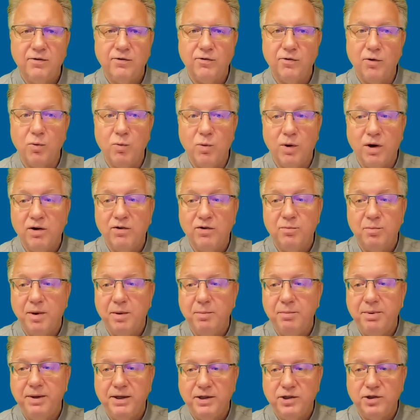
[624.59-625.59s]
So
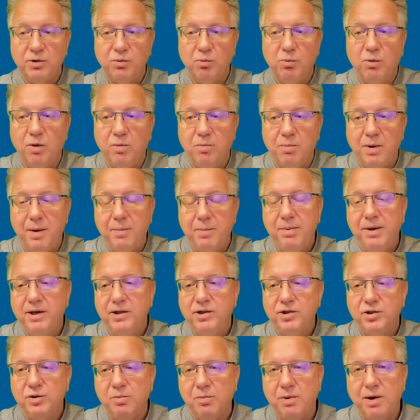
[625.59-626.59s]
where's my picture? Well, my
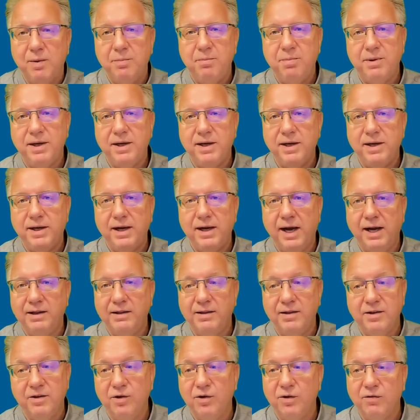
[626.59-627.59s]
picture might be
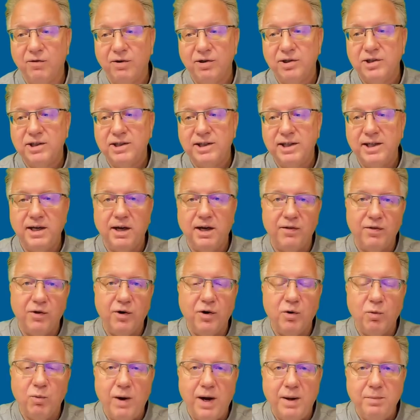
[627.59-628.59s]
at the university
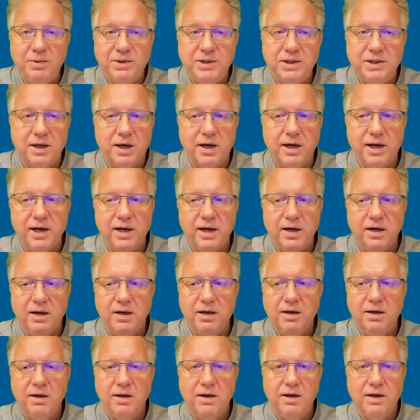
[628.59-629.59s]
on their website.